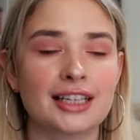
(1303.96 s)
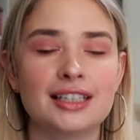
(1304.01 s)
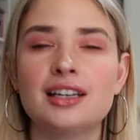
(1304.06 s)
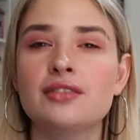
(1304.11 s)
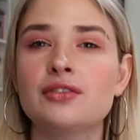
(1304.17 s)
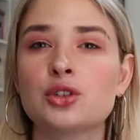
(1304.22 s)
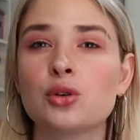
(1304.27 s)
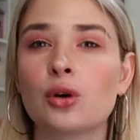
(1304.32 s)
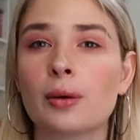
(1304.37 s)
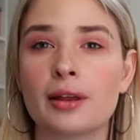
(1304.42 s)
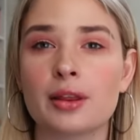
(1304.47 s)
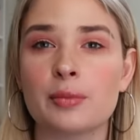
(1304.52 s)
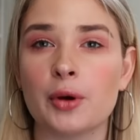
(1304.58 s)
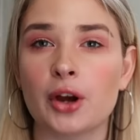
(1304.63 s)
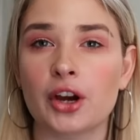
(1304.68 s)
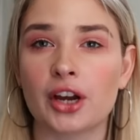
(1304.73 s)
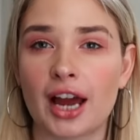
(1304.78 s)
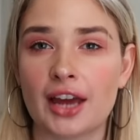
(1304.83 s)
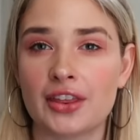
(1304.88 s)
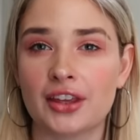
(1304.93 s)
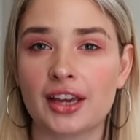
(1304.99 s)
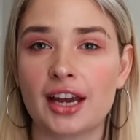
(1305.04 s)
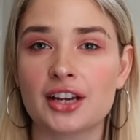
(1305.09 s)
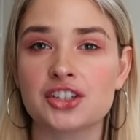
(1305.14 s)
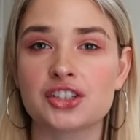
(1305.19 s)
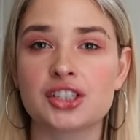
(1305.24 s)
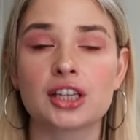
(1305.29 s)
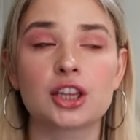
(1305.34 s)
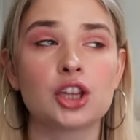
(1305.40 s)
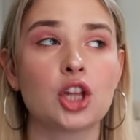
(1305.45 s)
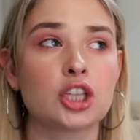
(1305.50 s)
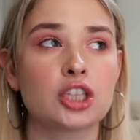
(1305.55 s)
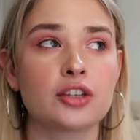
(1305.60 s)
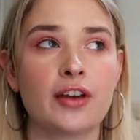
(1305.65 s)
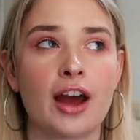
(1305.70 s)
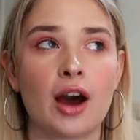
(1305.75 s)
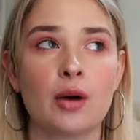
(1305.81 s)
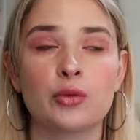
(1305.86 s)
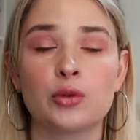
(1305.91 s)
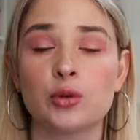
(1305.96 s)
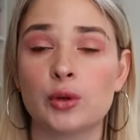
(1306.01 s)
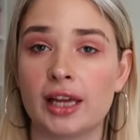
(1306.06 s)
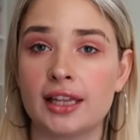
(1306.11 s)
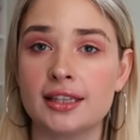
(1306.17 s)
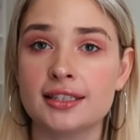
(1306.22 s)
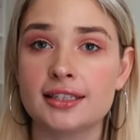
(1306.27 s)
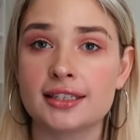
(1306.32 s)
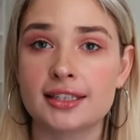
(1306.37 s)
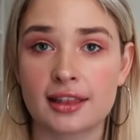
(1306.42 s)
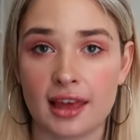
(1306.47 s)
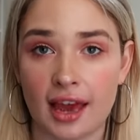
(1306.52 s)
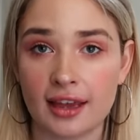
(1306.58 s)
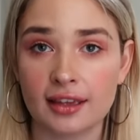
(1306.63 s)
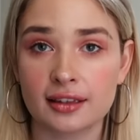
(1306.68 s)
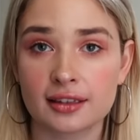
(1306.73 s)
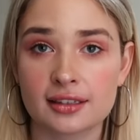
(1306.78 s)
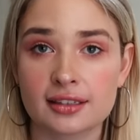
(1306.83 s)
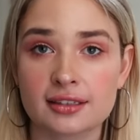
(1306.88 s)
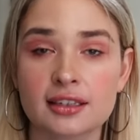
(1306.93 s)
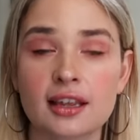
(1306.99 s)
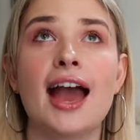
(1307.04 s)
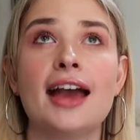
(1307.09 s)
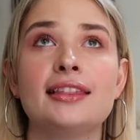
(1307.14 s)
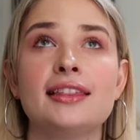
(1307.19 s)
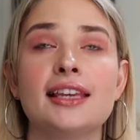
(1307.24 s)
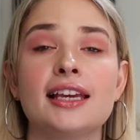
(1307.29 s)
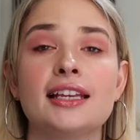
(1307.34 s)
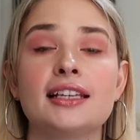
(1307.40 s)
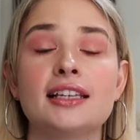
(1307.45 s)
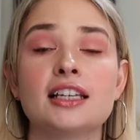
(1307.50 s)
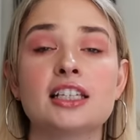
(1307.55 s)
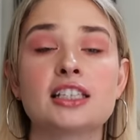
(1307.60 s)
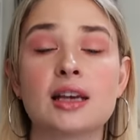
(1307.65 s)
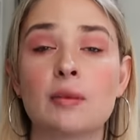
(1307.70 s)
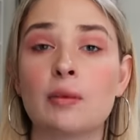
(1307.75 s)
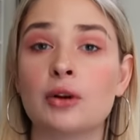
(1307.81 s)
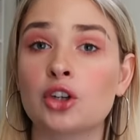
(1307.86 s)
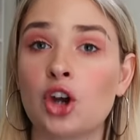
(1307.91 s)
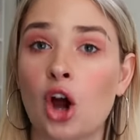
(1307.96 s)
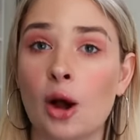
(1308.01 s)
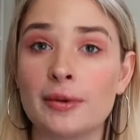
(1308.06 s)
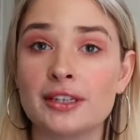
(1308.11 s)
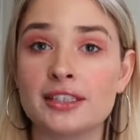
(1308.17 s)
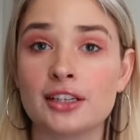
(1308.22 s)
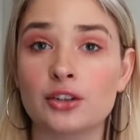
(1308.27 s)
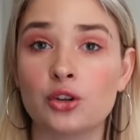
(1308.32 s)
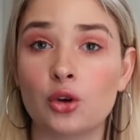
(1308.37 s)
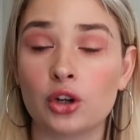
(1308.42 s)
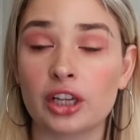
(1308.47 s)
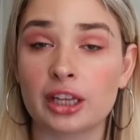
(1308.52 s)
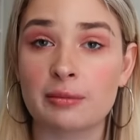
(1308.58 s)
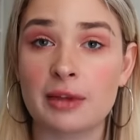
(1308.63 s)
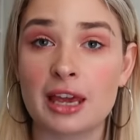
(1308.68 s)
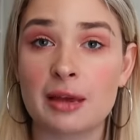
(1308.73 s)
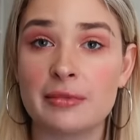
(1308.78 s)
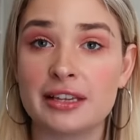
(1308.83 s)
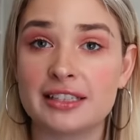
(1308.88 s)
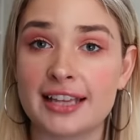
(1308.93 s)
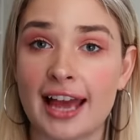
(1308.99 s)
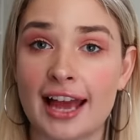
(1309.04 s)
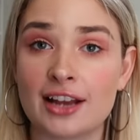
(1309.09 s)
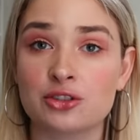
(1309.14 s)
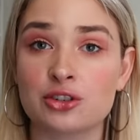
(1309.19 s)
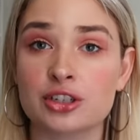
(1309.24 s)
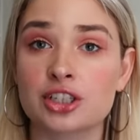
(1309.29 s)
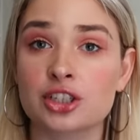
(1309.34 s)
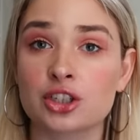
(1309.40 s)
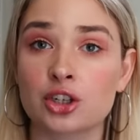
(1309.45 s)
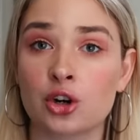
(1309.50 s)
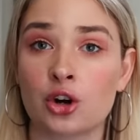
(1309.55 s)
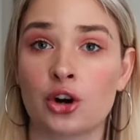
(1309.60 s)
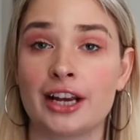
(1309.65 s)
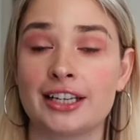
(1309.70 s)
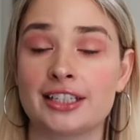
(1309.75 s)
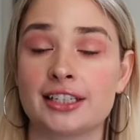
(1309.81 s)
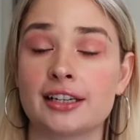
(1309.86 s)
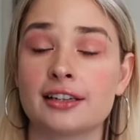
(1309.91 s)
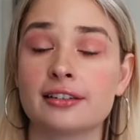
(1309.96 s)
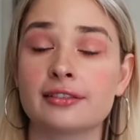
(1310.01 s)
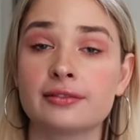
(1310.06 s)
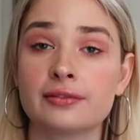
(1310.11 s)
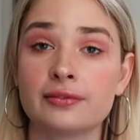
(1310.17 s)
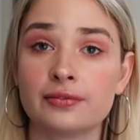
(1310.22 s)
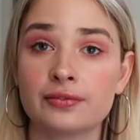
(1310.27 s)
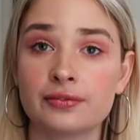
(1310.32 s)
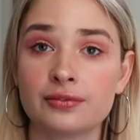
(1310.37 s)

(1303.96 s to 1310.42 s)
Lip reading: I didn't even talk about the book. I think I just said lots of helpful hints, thanks. And then someone commented calling me a misandrist cretin.